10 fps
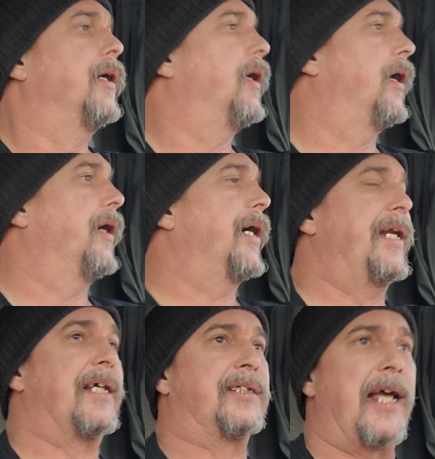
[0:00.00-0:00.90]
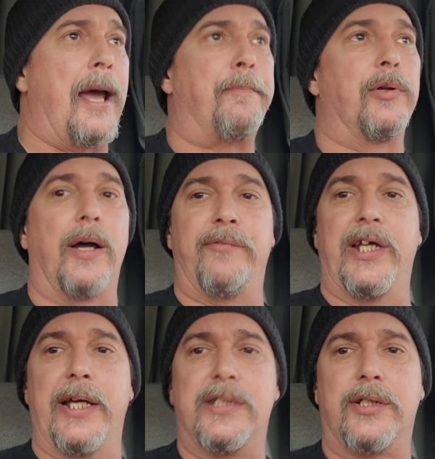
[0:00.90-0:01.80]
An example of
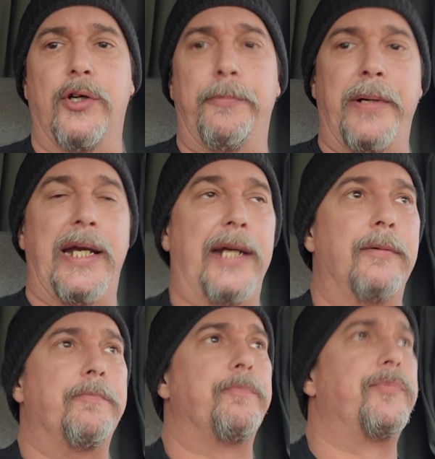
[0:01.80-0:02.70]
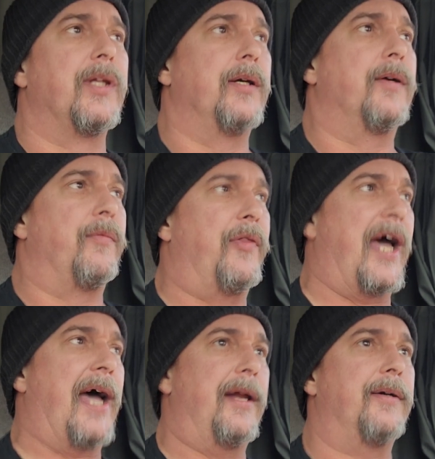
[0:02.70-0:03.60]
this could be
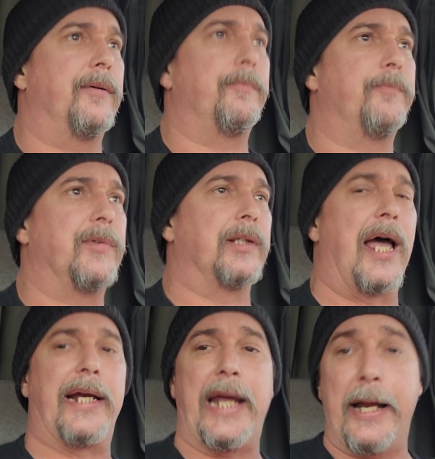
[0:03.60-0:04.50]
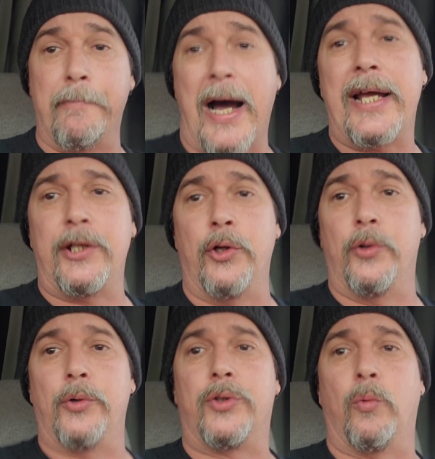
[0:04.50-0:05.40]
that, like, in my
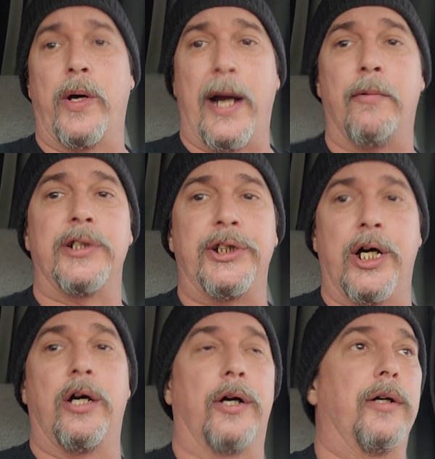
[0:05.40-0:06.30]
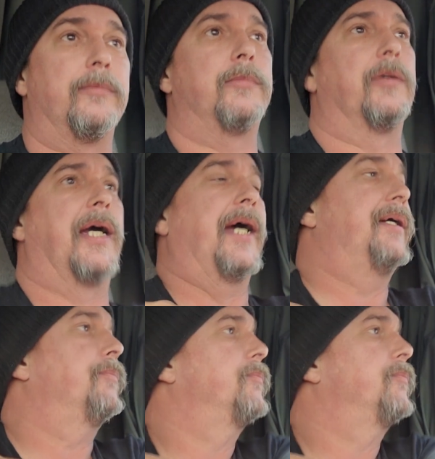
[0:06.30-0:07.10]
youth, when I was younger, okay,